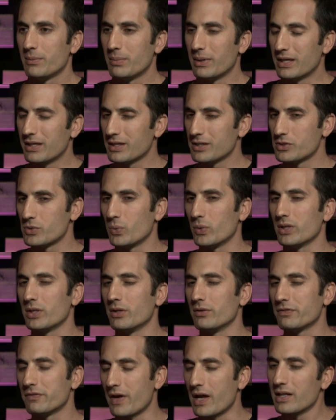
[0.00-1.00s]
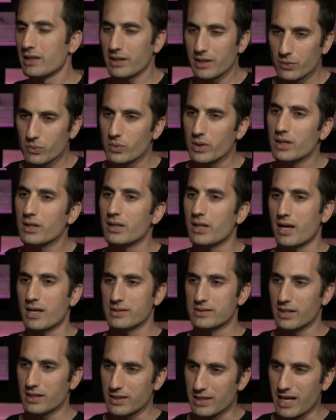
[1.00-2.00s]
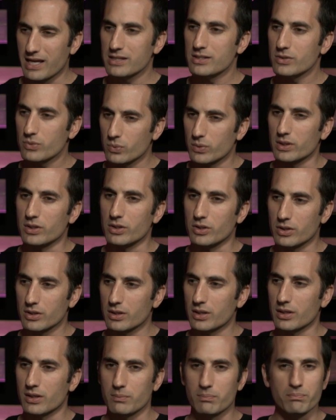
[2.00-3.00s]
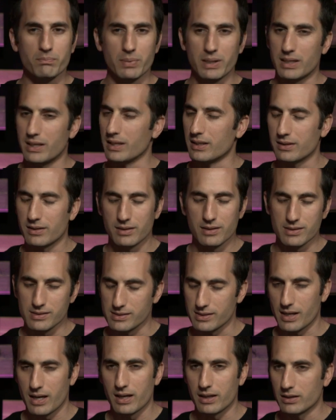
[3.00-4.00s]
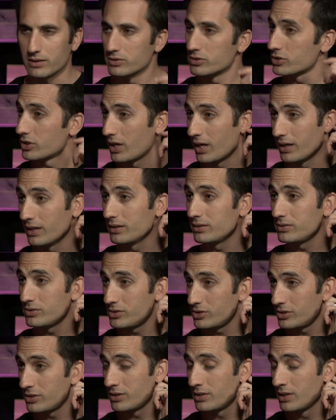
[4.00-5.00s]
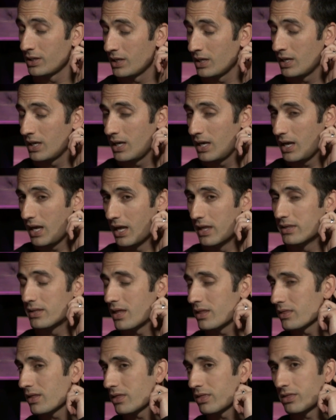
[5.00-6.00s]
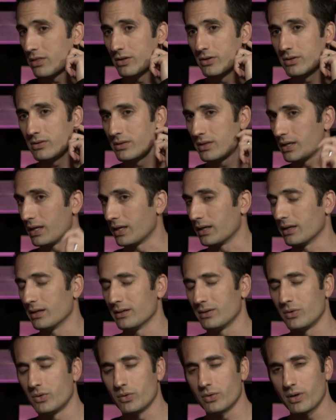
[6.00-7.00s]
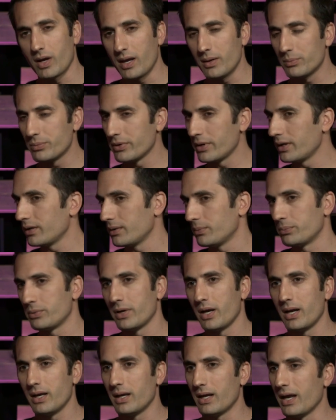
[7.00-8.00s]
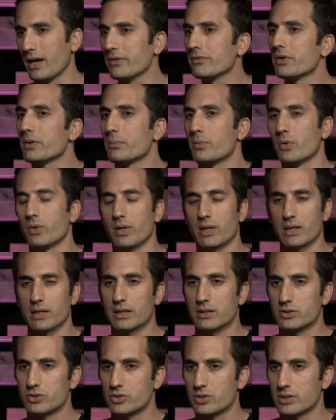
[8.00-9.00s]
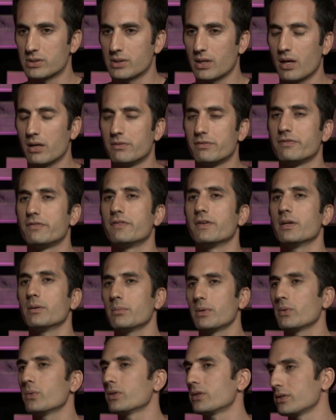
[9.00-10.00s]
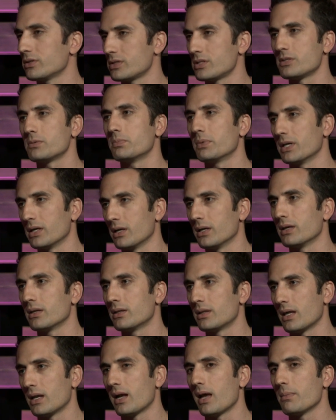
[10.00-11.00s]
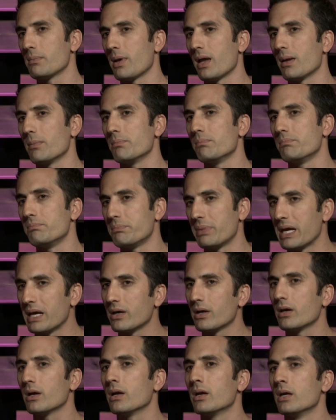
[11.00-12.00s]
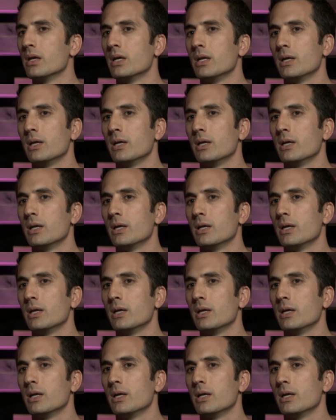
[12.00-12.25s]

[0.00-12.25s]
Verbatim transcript: Because when you finally realize it, that's when you're going to begin to desire change. And then the third thing, great prayer to pray every morning is just God, fill me with your spirit that I might bear